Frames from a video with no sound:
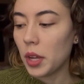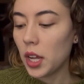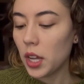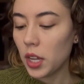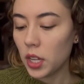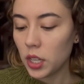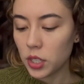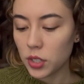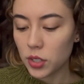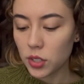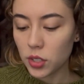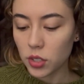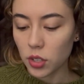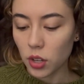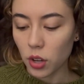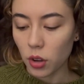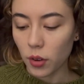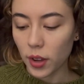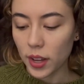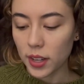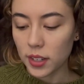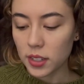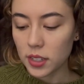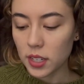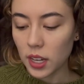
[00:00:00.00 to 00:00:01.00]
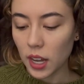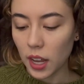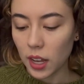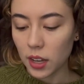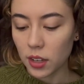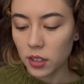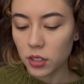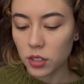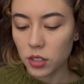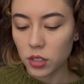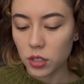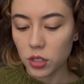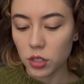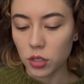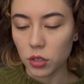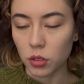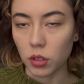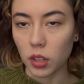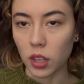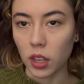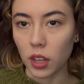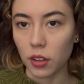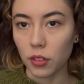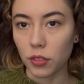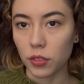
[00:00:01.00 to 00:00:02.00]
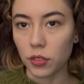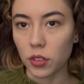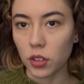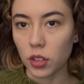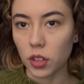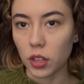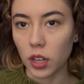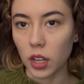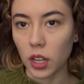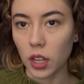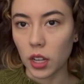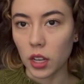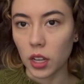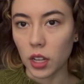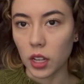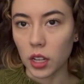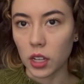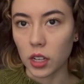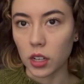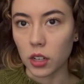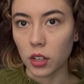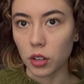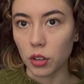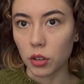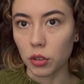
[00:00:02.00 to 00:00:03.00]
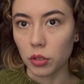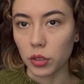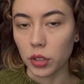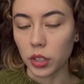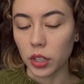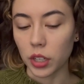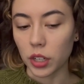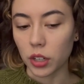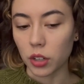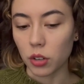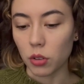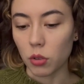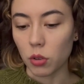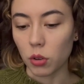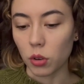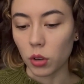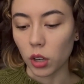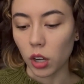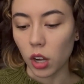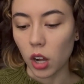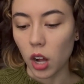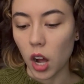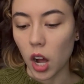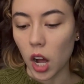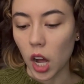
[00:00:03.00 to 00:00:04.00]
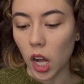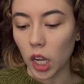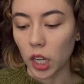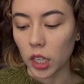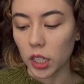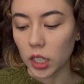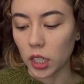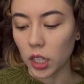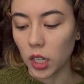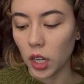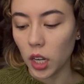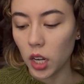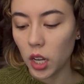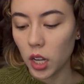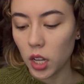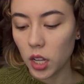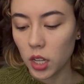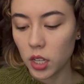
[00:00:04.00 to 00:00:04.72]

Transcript: So I tend to gift knit in acrylic or cotton